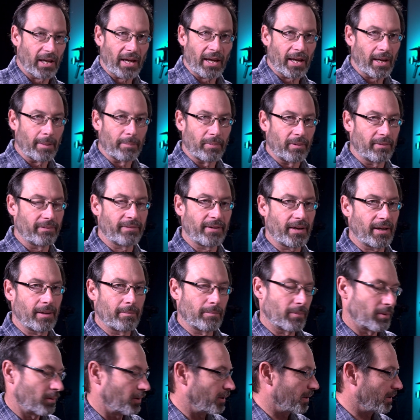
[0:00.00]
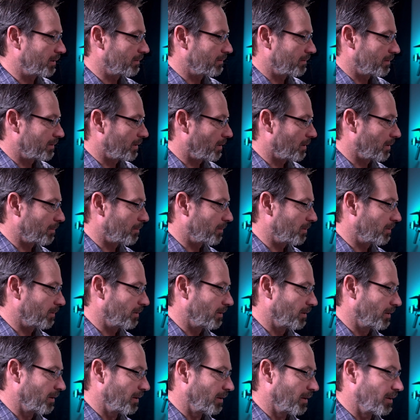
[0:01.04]
Apple fanboy. Terrible.
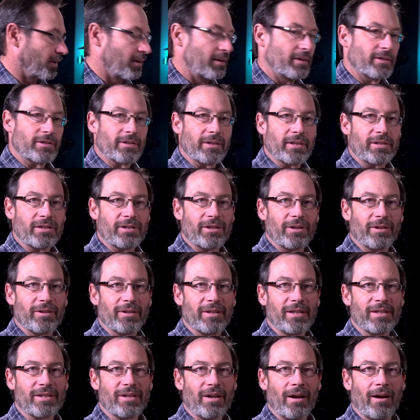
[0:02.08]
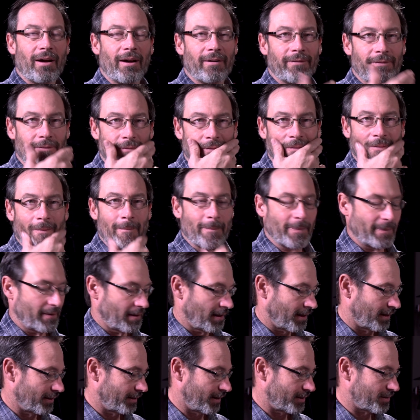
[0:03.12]
So let's turn these off
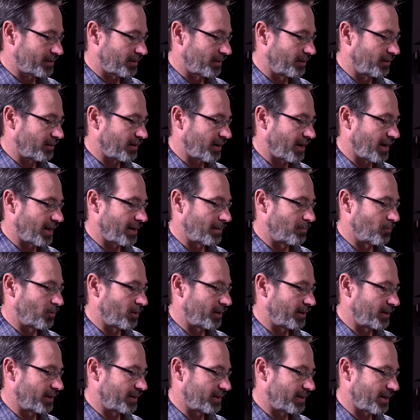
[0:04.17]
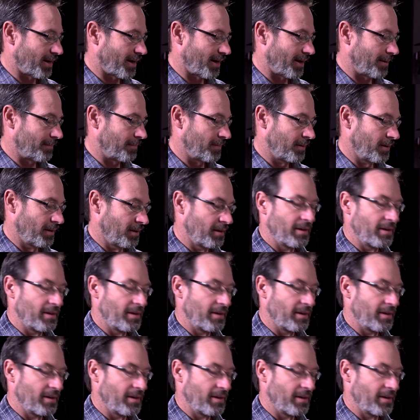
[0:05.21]
and let's look at them one at a time.